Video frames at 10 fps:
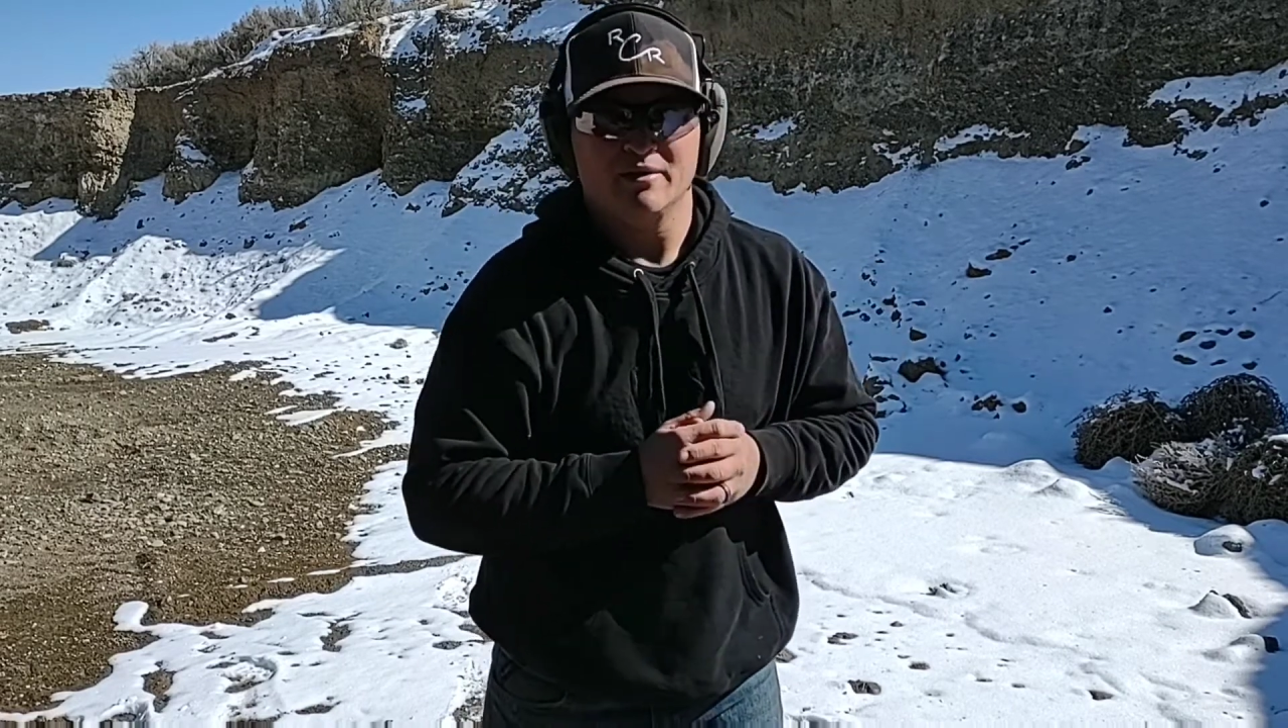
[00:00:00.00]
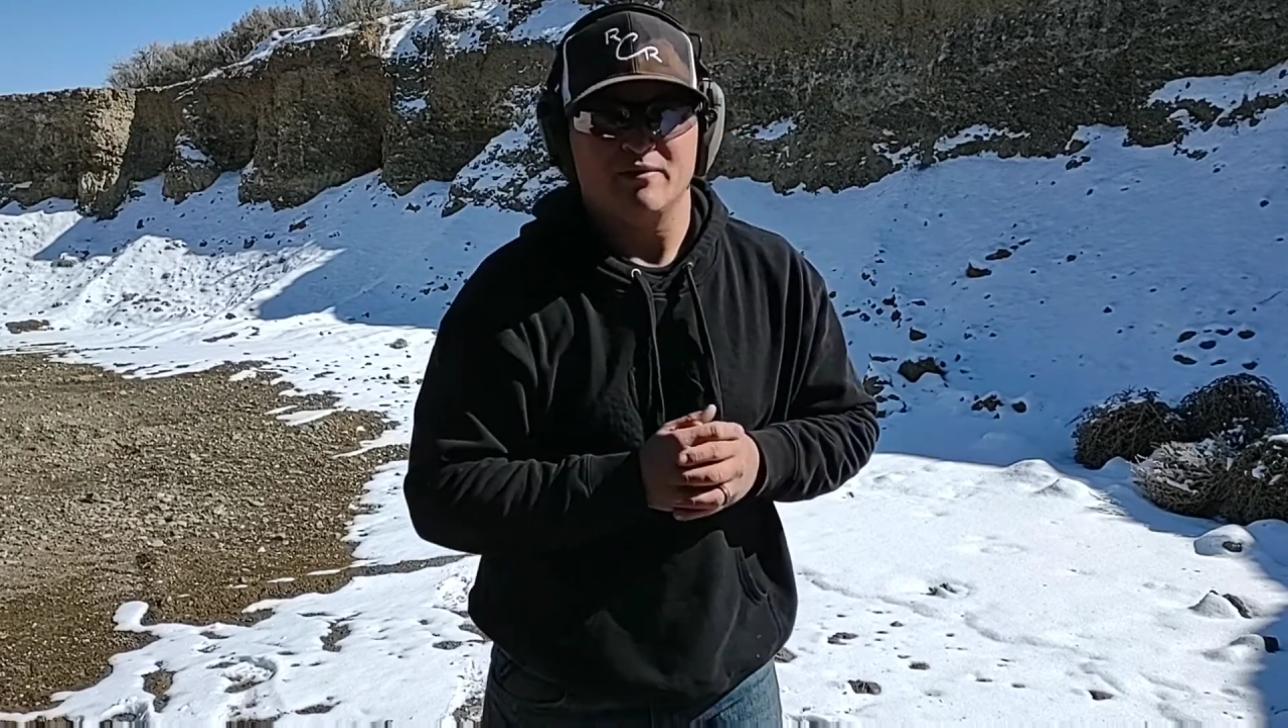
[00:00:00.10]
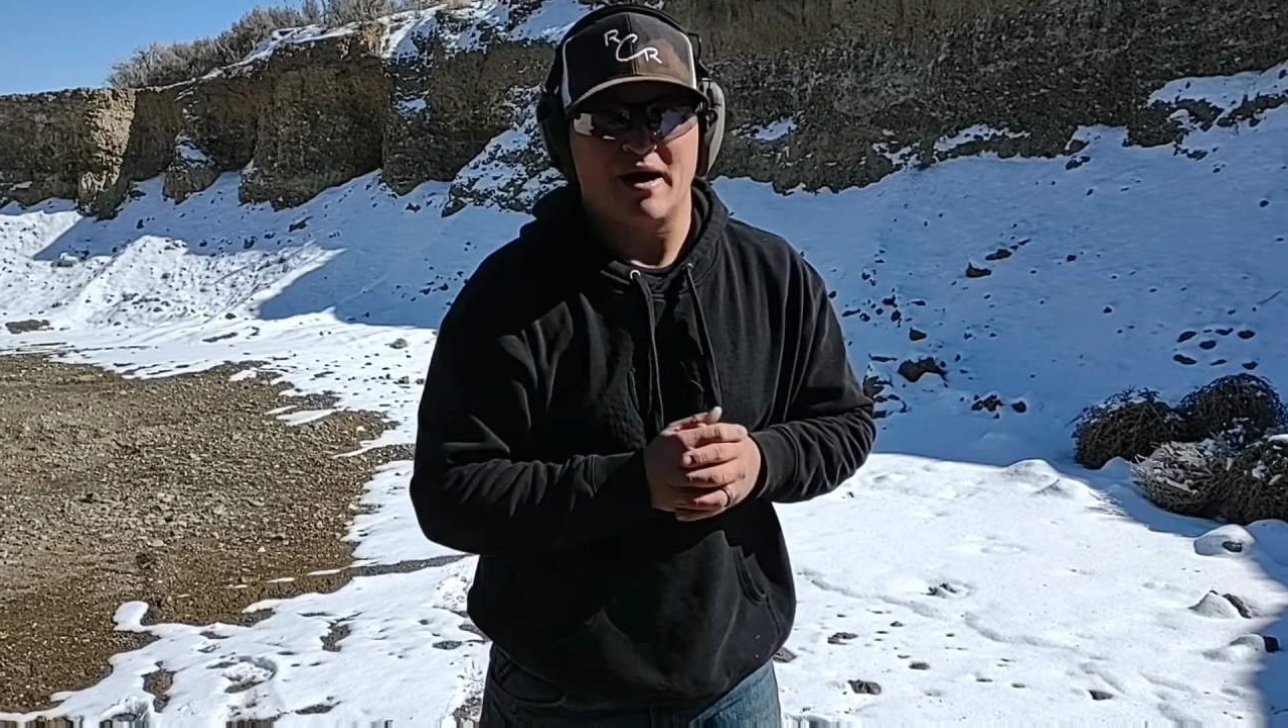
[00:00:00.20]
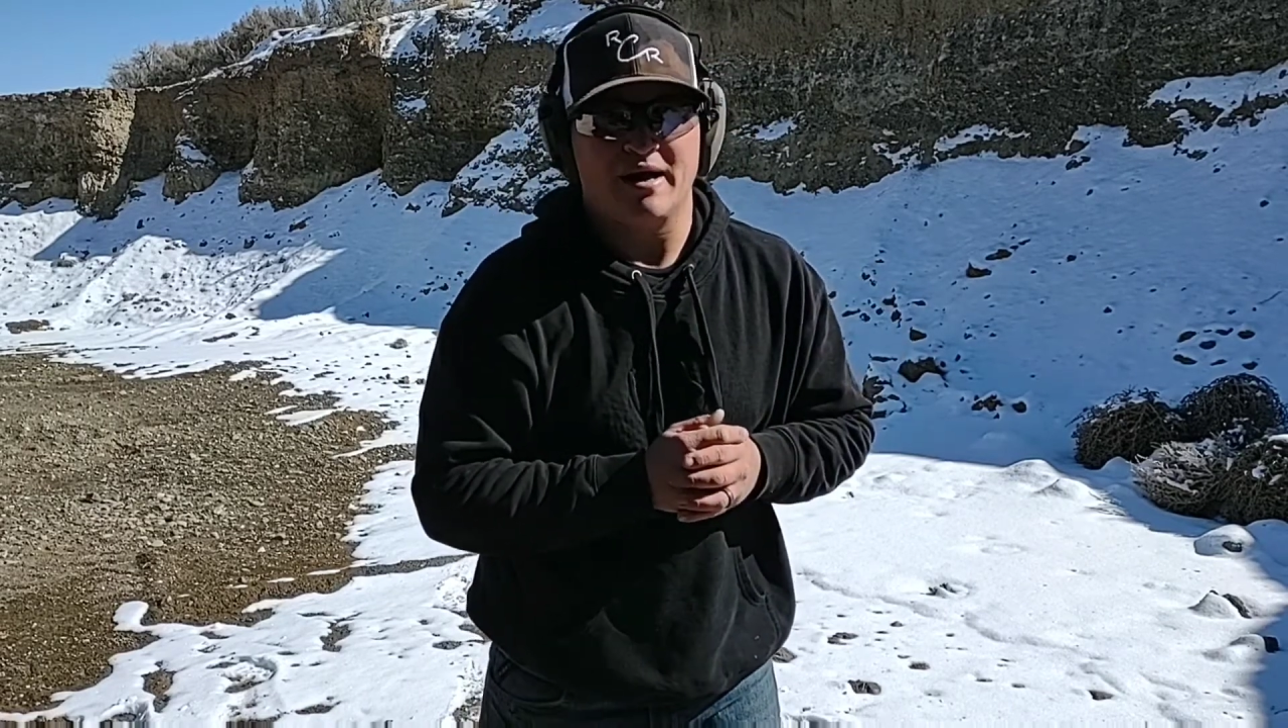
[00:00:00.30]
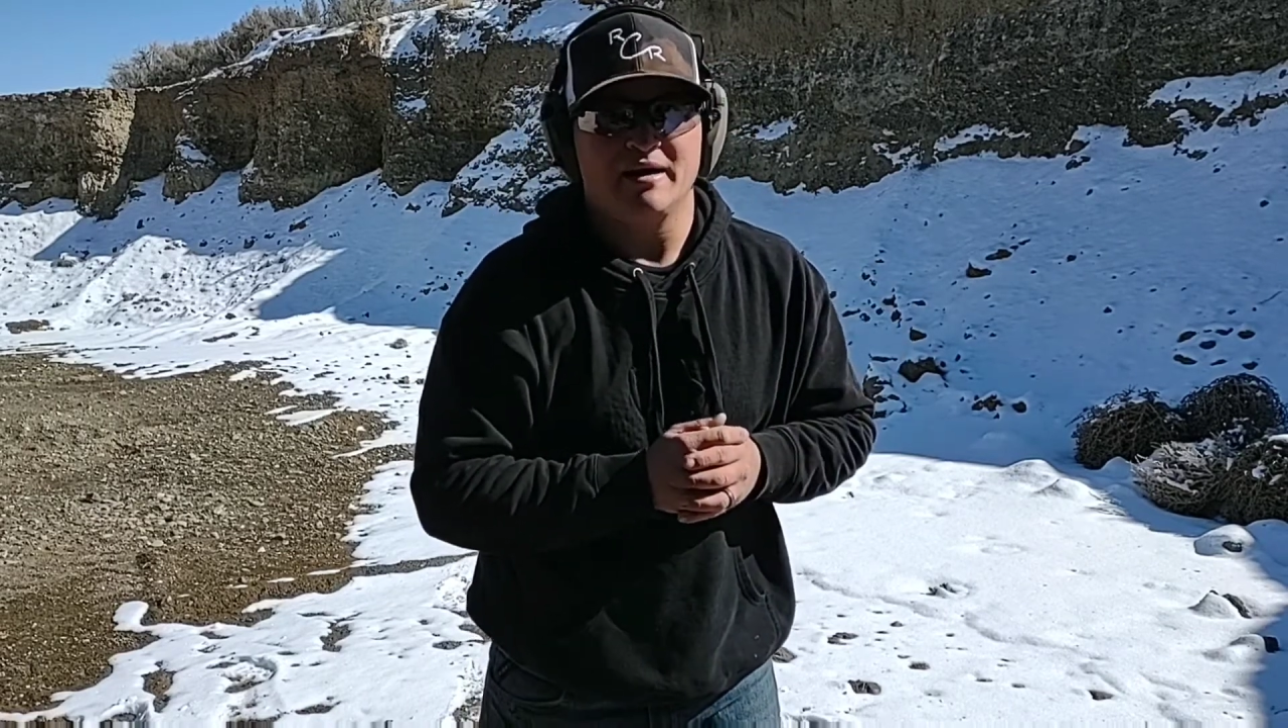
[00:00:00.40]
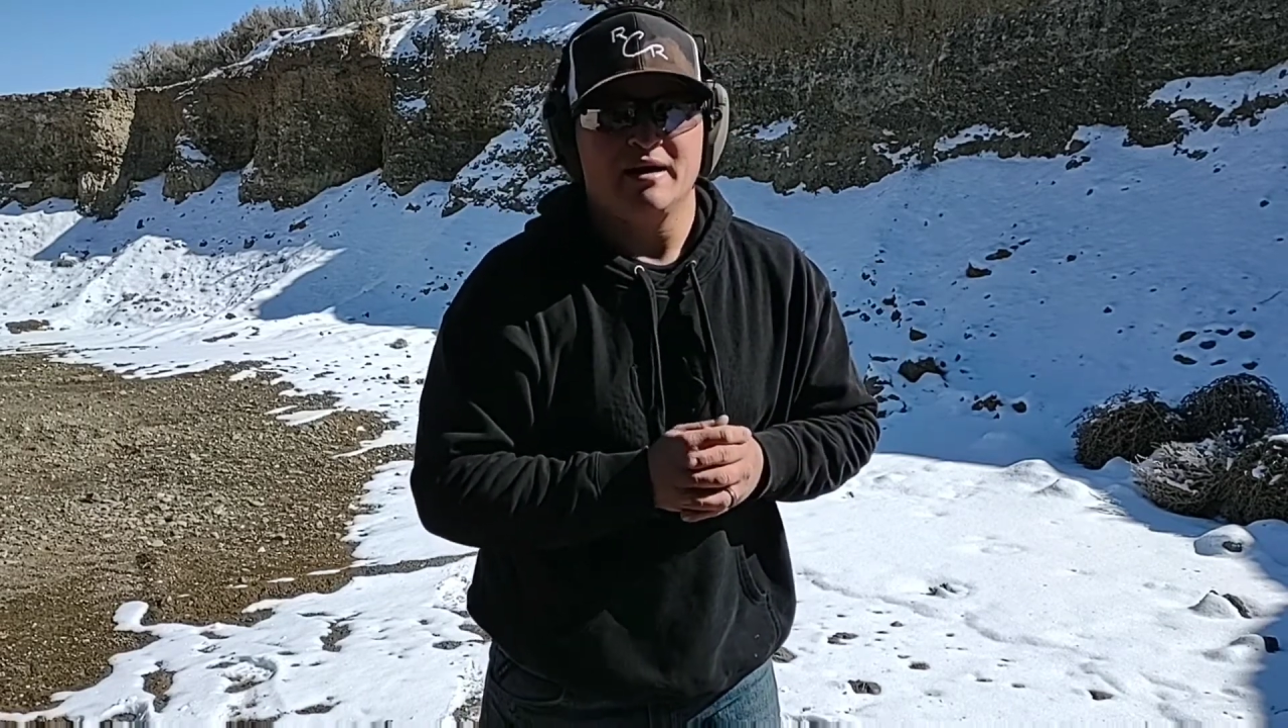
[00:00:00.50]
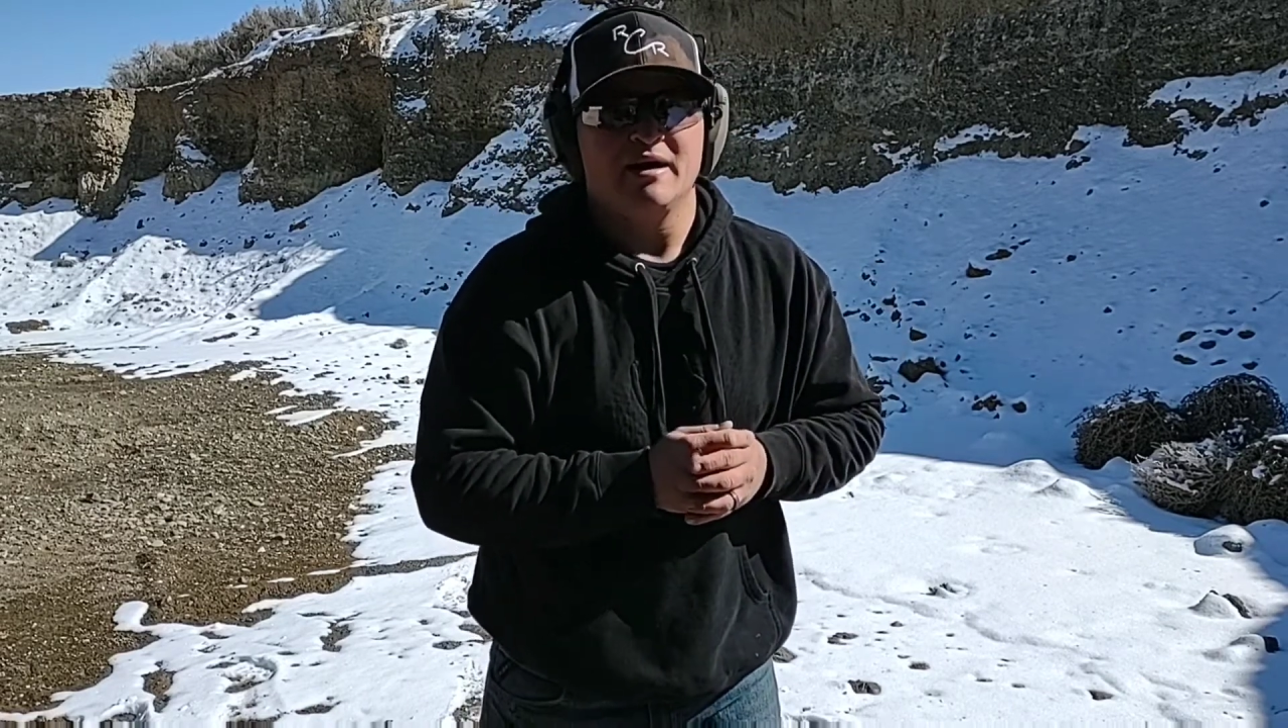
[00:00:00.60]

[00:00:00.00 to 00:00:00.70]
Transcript: right?